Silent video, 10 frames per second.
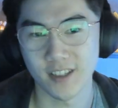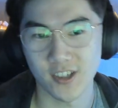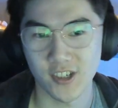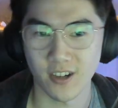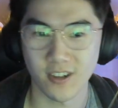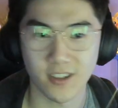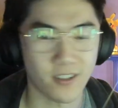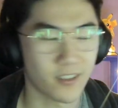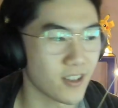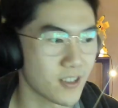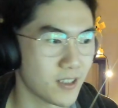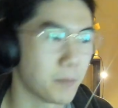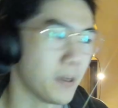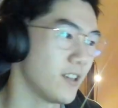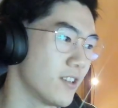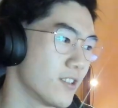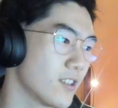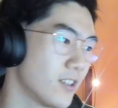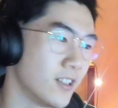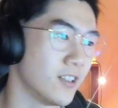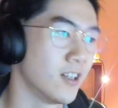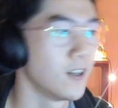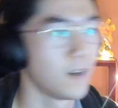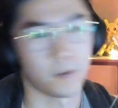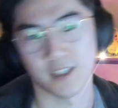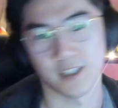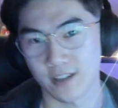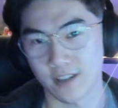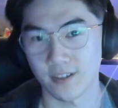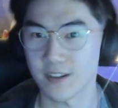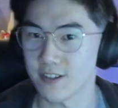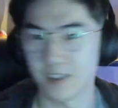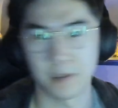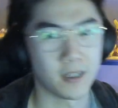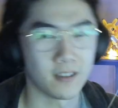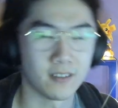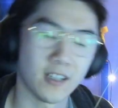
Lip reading: share your thoughts and opinions on what this soundtrack is all about.